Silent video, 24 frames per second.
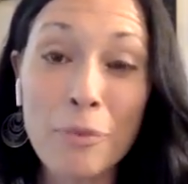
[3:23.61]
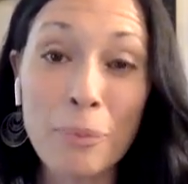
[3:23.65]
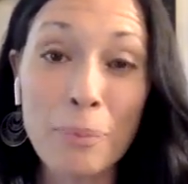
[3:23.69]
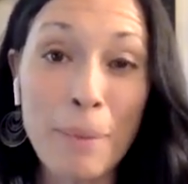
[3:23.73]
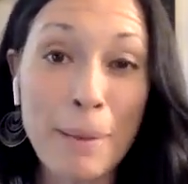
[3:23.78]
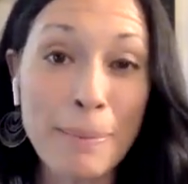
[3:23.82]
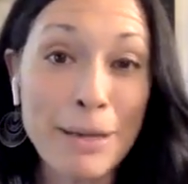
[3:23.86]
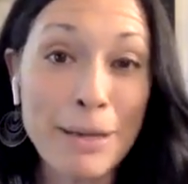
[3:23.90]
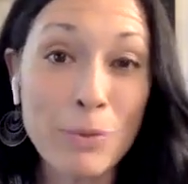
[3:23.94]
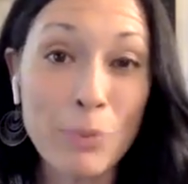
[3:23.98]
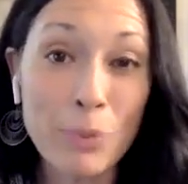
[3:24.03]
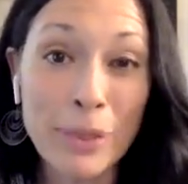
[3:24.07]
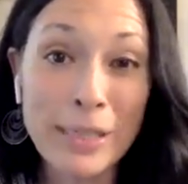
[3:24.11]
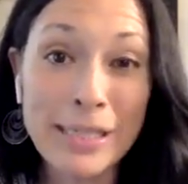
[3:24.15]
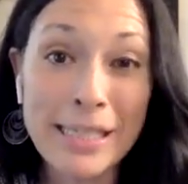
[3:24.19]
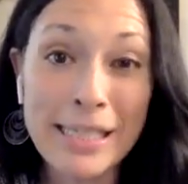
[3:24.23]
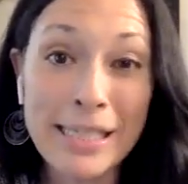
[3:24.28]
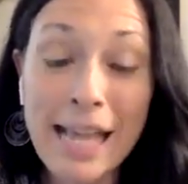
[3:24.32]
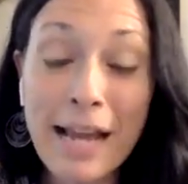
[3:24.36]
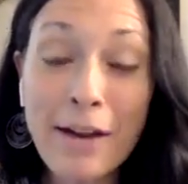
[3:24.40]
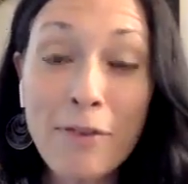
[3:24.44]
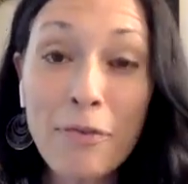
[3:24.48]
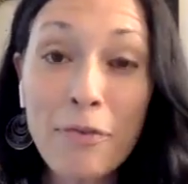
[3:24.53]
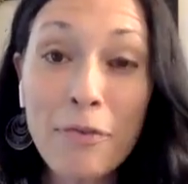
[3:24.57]
maybe
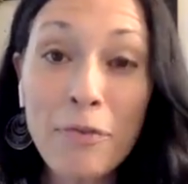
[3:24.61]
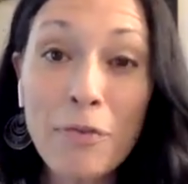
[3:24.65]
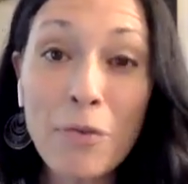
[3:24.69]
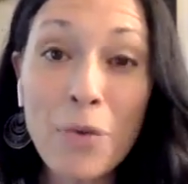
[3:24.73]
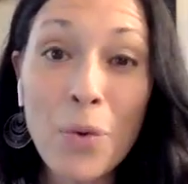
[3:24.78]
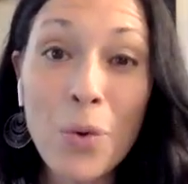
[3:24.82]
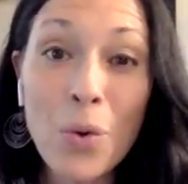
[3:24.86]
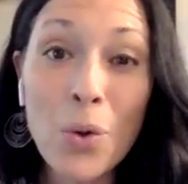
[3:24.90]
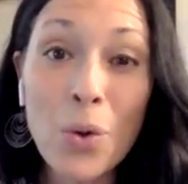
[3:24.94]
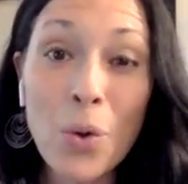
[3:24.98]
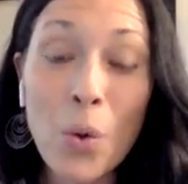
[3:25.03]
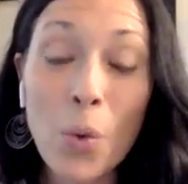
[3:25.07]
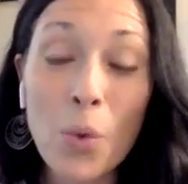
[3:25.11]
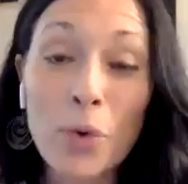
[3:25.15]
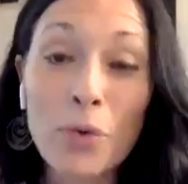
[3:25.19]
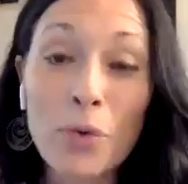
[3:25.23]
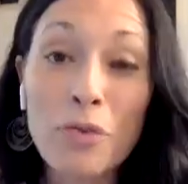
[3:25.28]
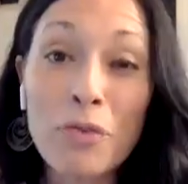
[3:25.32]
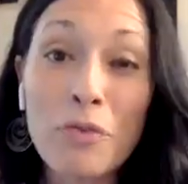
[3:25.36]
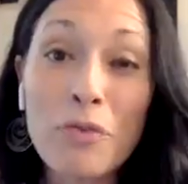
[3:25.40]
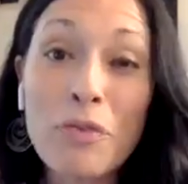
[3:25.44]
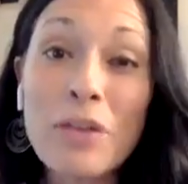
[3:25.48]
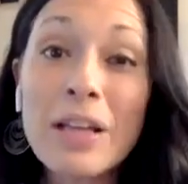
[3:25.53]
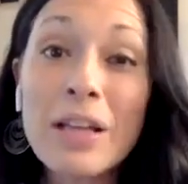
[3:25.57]
resentful or
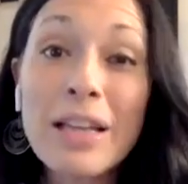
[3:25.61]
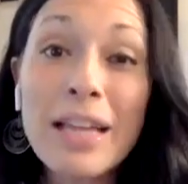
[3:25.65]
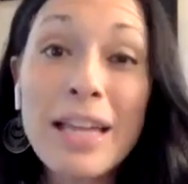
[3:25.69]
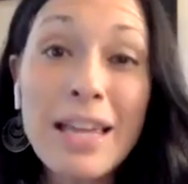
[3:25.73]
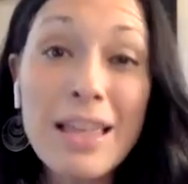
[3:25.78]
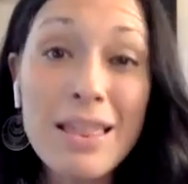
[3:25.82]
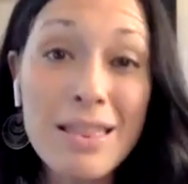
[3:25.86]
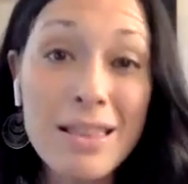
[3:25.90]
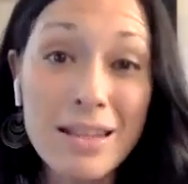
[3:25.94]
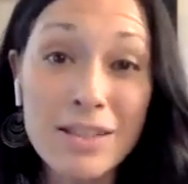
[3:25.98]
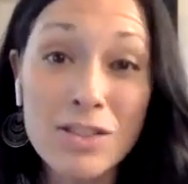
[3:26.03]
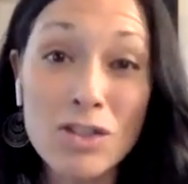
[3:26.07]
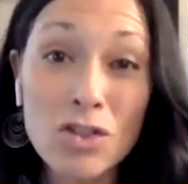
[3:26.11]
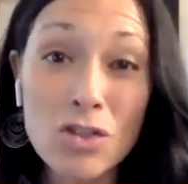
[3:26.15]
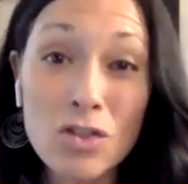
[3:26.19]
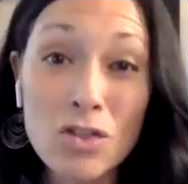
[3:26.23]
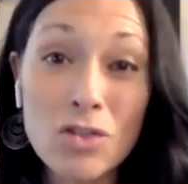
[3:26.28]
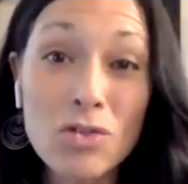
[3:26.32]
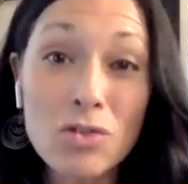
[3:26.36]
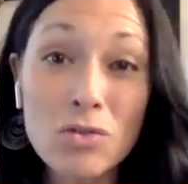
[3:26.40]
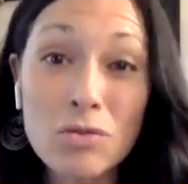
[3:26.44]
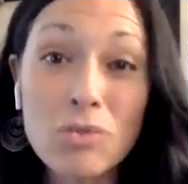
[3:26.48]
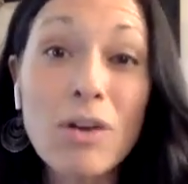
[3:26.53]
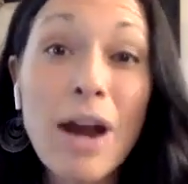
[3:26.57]
feeling this
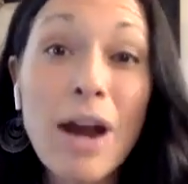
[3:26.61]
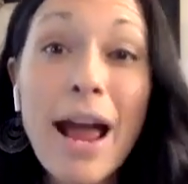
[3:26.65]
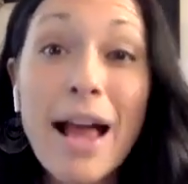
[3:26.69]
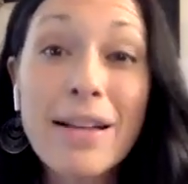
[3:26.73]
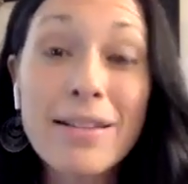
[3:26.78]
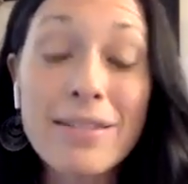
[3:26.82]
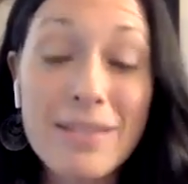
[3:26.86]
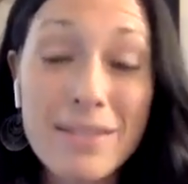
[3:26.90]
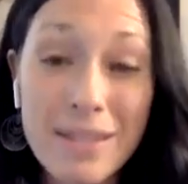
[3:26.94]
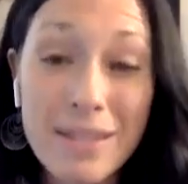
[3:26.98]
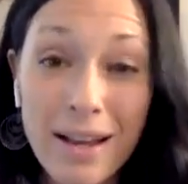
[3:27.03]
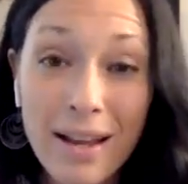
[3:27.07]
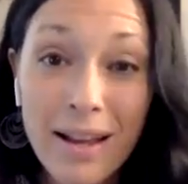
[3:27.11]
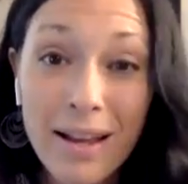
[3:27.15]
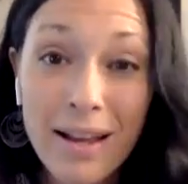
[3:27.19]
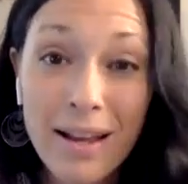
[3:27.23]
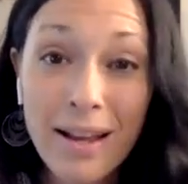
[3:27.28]
stress